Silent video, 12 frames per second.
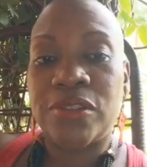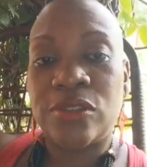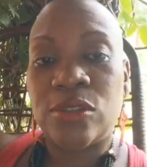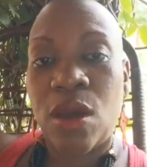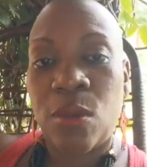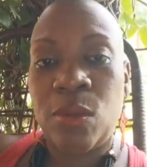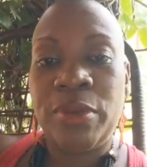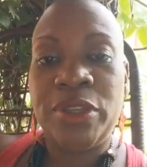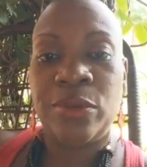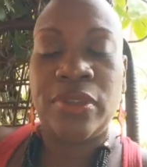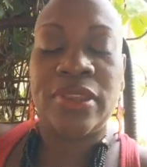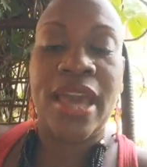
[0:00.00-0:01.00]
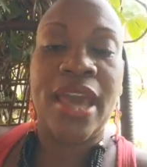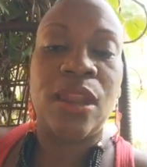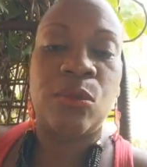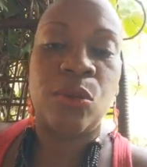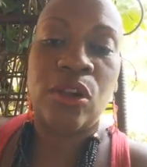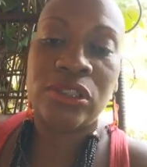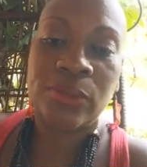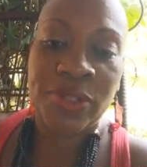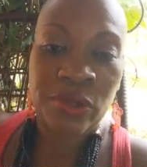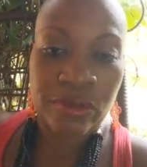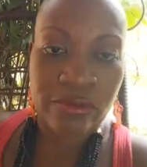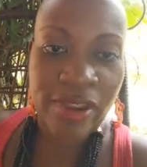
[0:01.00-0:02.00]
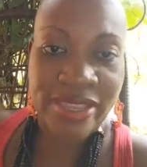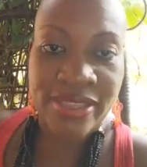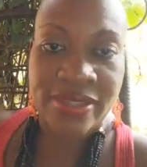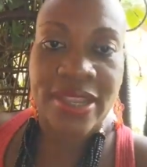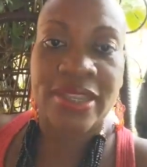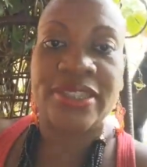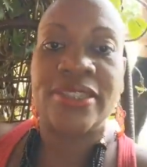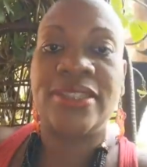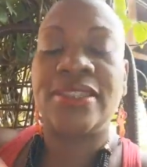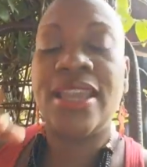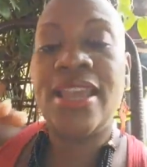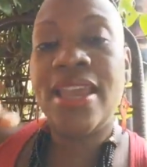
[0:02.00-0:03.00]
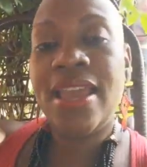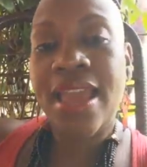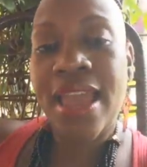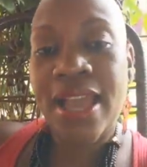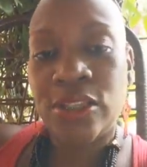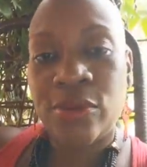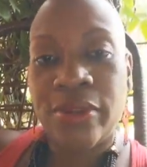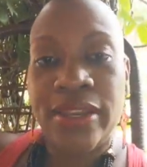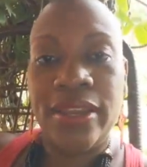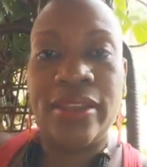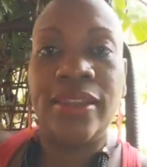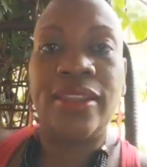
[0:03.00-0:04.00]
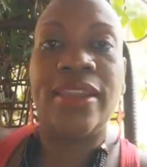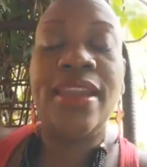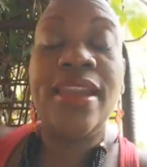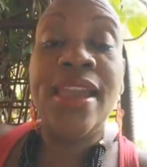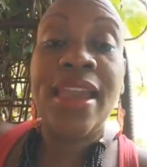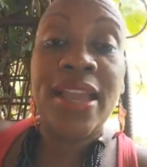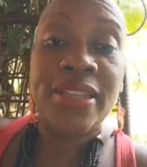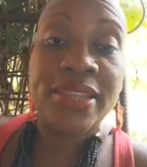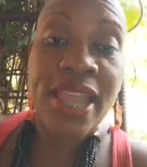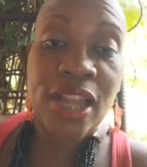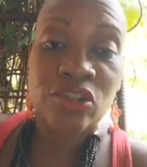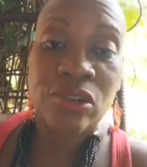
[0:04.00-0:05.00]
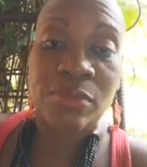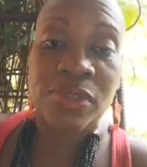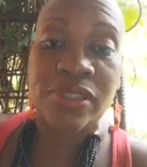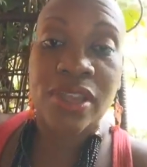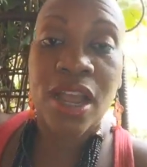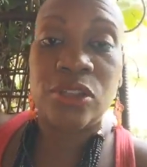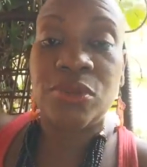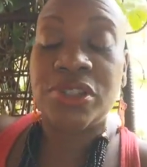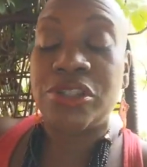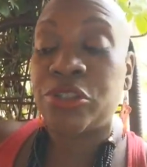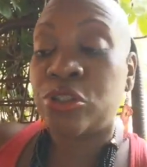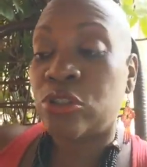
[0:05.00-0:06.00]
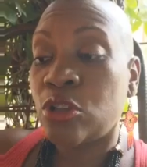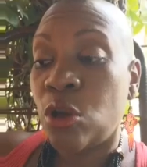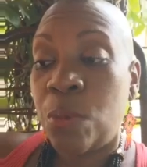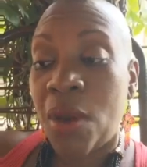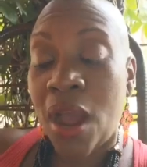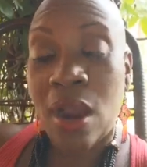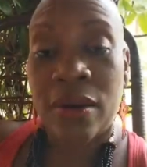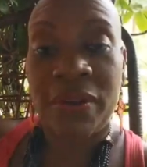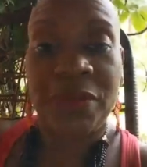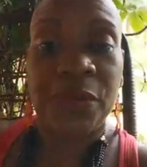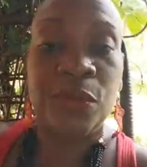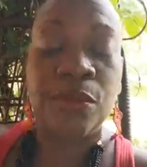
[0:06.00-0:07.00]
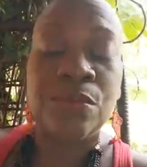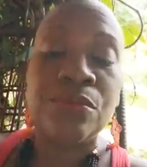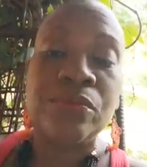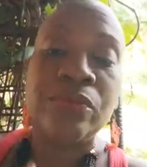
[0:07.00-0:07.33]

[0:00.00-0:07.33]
So I will be doing that. I will also be doing Reiki sessions, hands-on healing, and tantric massage, which is so powerful.